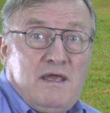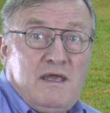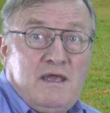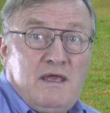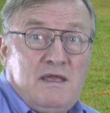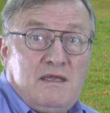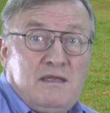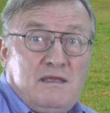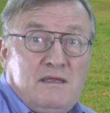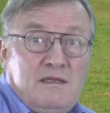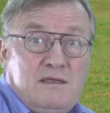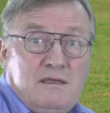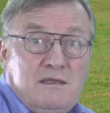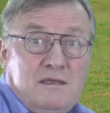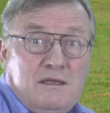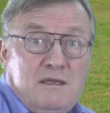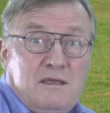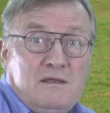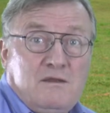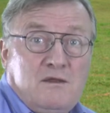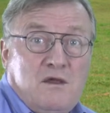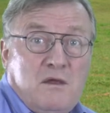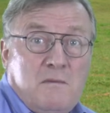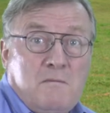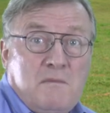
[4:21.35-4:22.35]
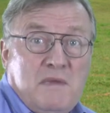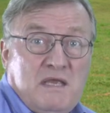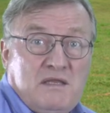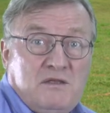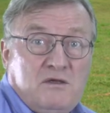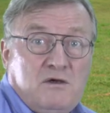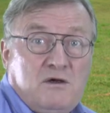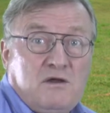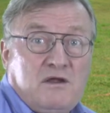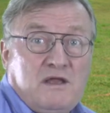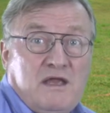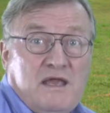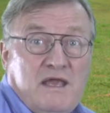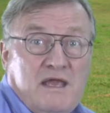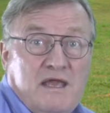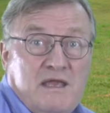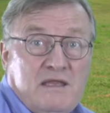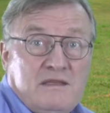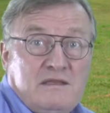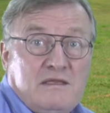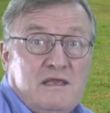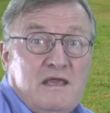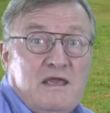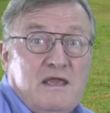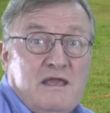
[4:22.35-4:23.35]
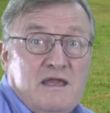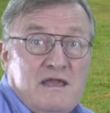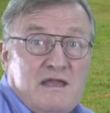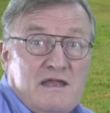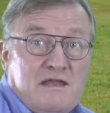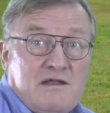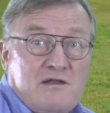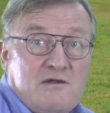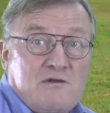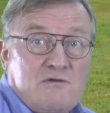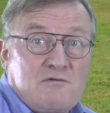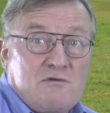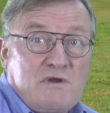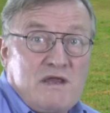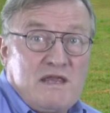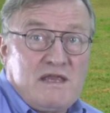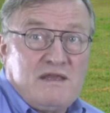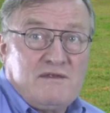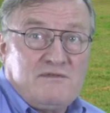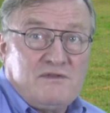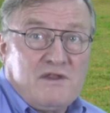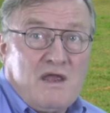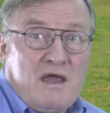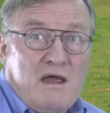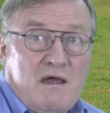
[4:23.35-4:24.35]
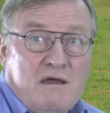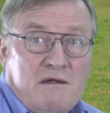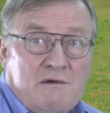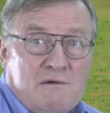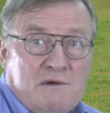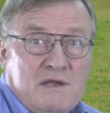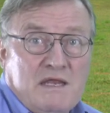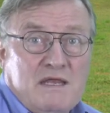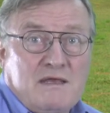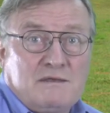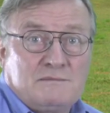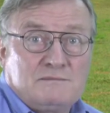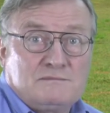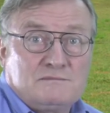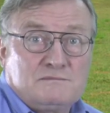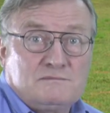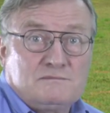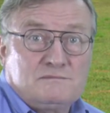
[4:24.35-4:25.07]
in the Médoc and Graves area.